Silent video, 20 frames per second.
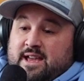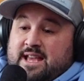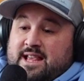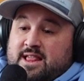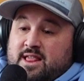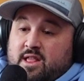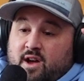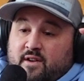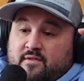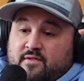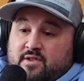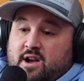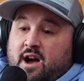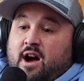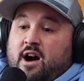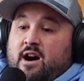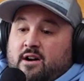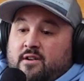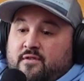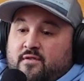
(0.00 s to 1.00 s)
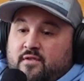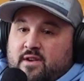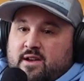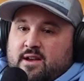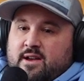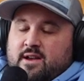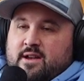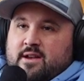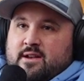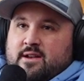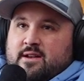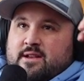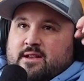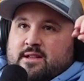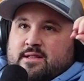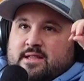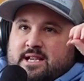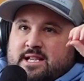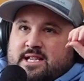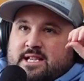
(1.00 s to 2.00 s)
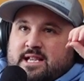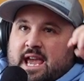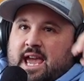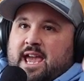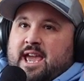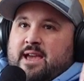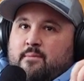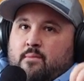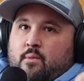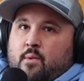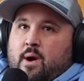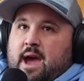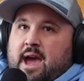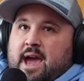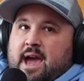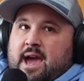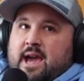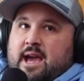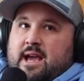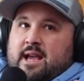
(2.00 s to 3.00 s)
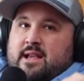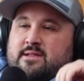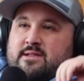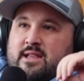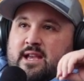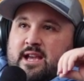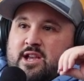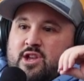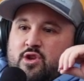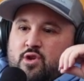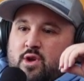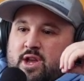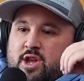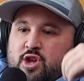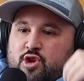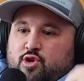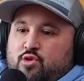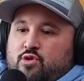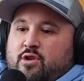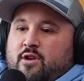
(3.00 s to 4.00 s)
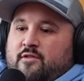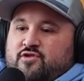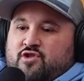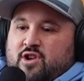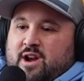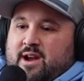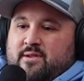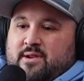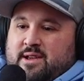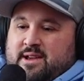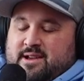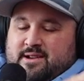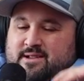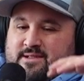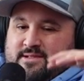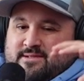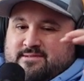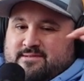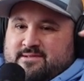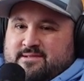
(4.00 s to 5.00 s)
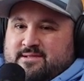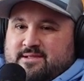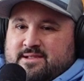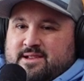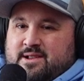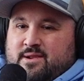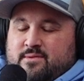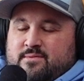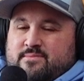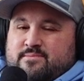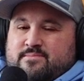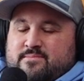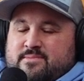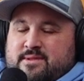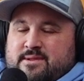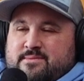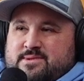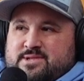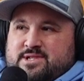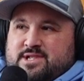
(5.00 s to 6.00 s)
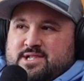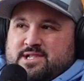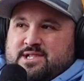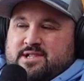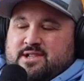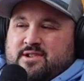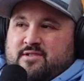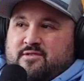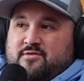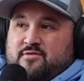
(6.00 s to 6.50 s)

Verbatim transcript: He loved golf the same way like you love trouting, and you know it was just